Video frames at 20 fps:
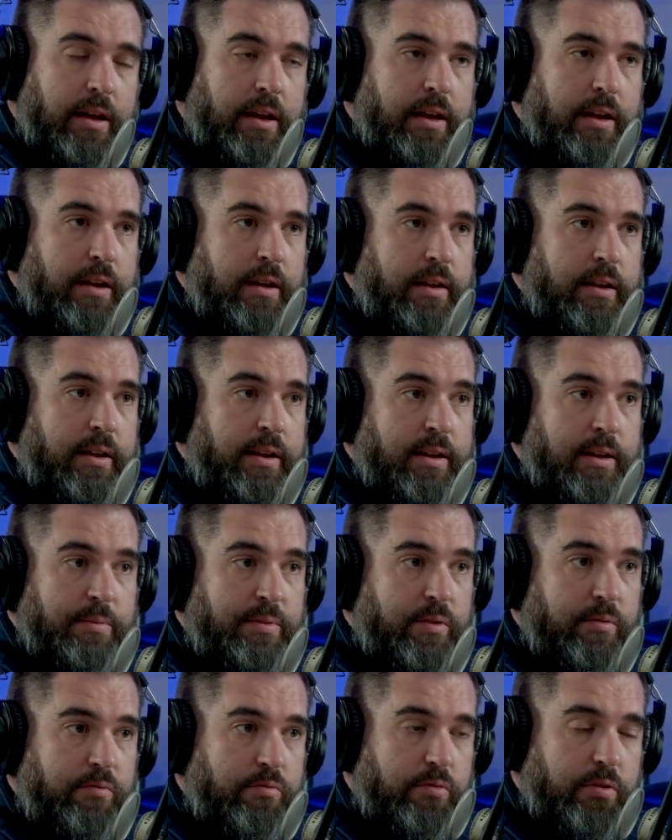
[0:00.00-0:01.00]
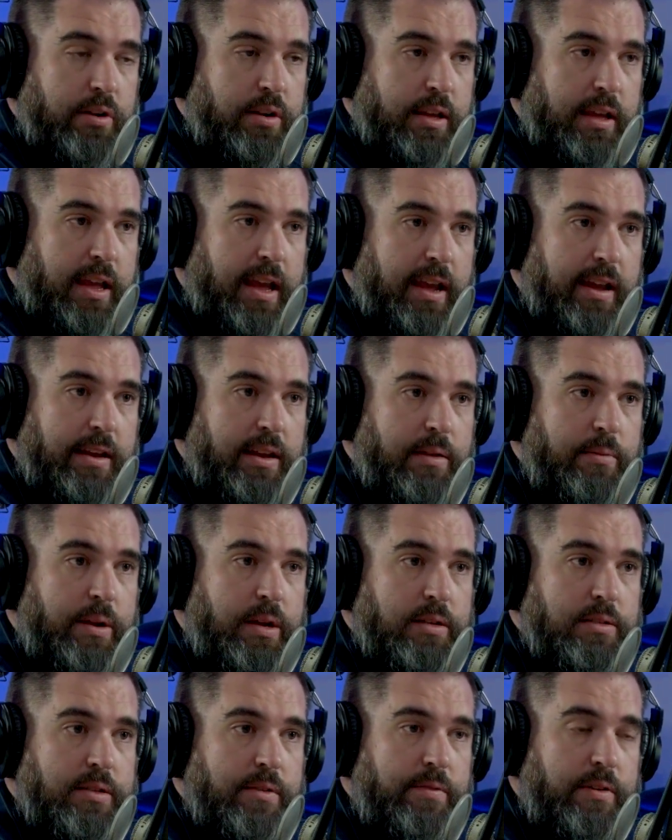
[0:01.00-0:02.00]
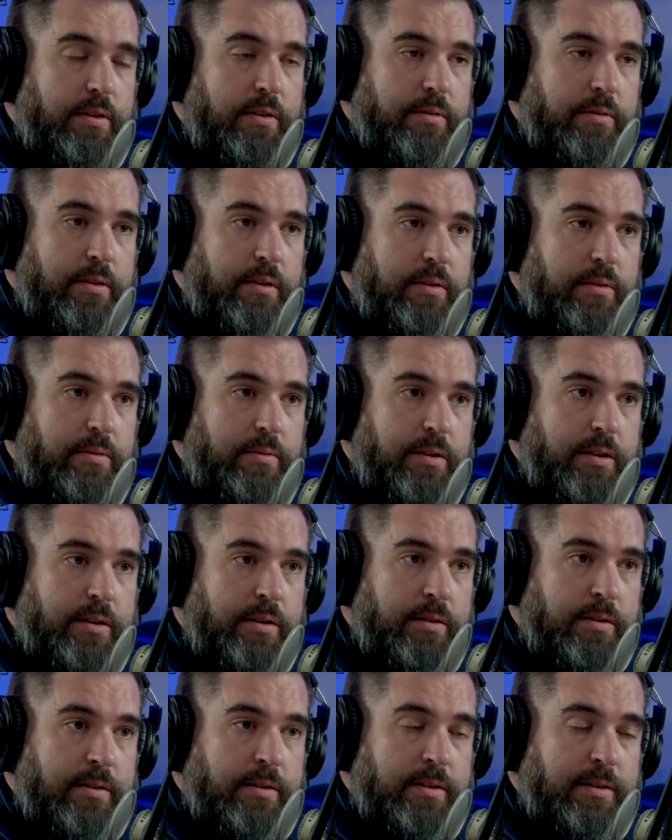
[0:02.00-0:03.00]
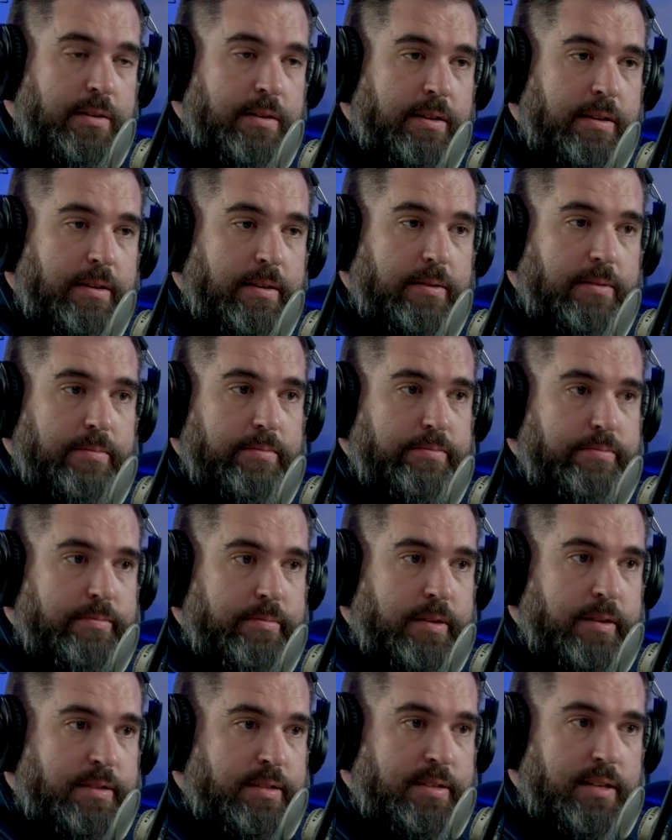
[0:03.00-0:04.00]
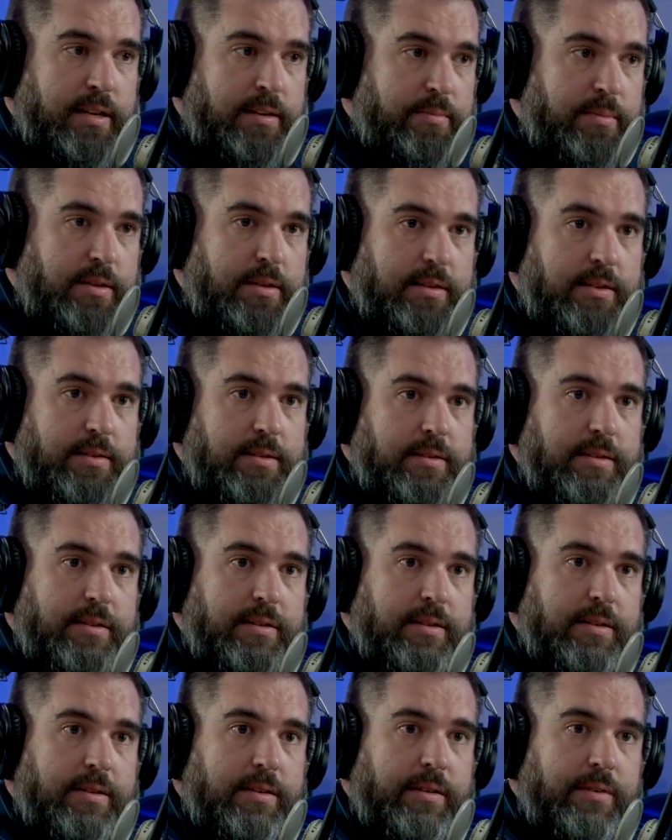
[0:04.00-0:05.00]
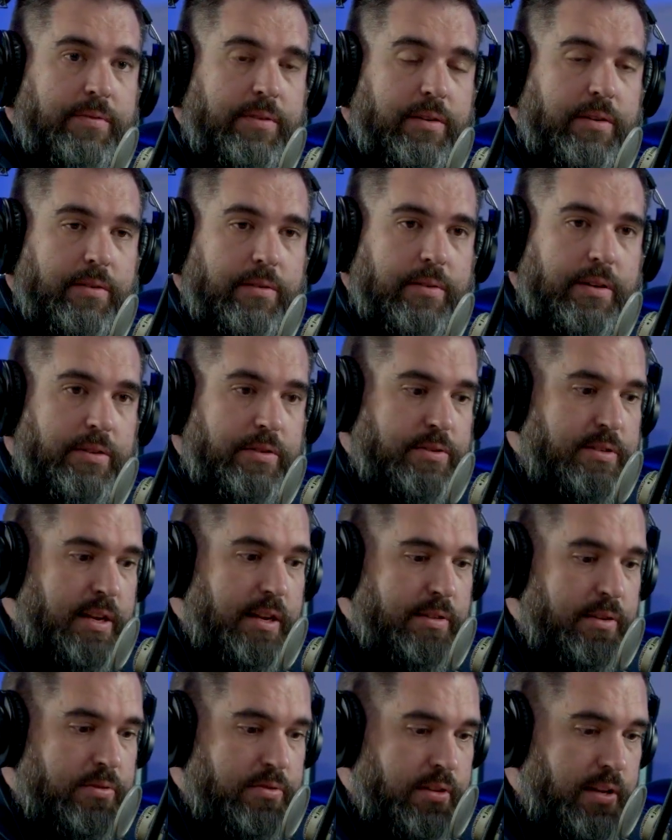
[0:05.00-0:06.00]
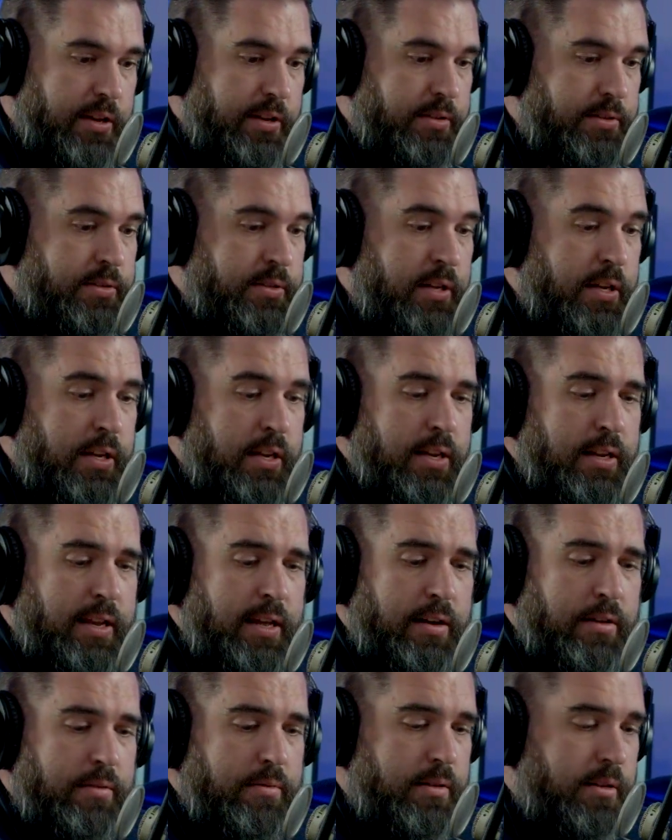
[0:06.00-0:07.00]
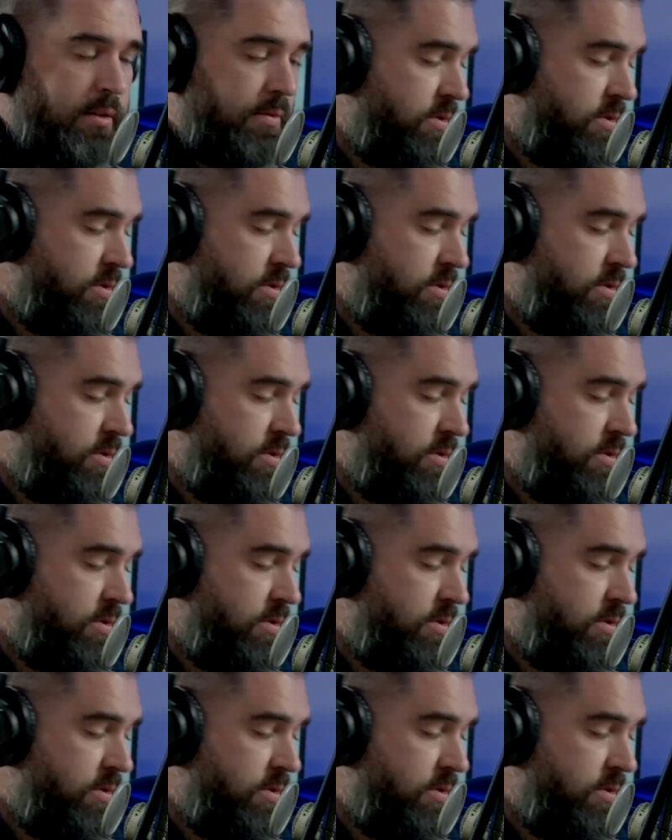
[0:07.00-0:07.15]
And it comes in really handy because if you don't know what, you know, a sigma, if you don't understand those letters. Now,